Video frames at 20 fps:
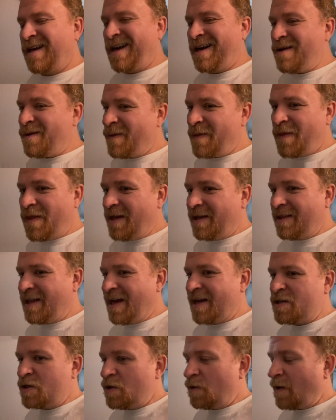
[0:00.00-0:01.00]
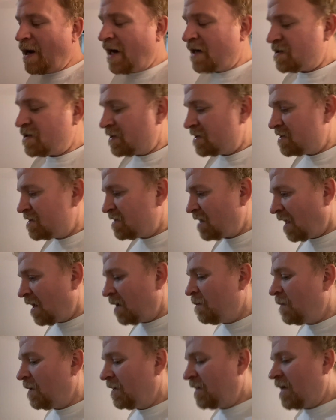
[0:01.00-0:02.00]
and I don't think that's who actually said
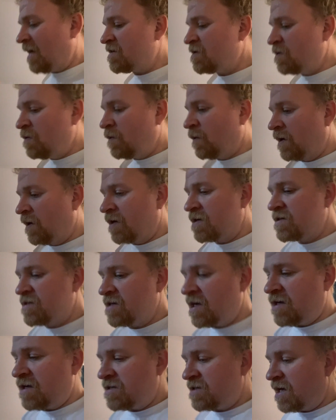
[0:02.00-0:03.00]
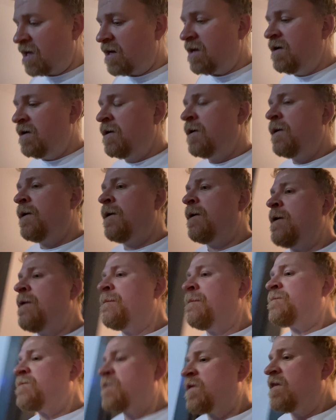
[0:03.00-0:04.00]
it, but that's who we're going to say said it.
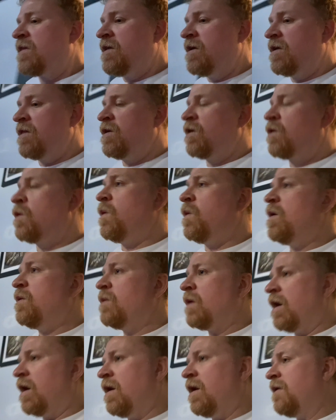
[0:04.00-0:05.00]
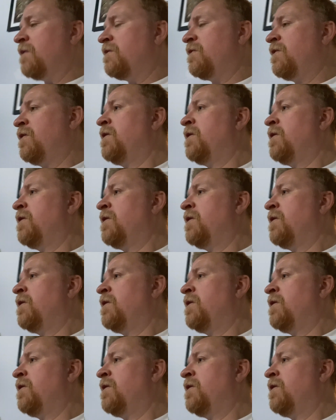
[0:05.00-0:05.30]
The quote of,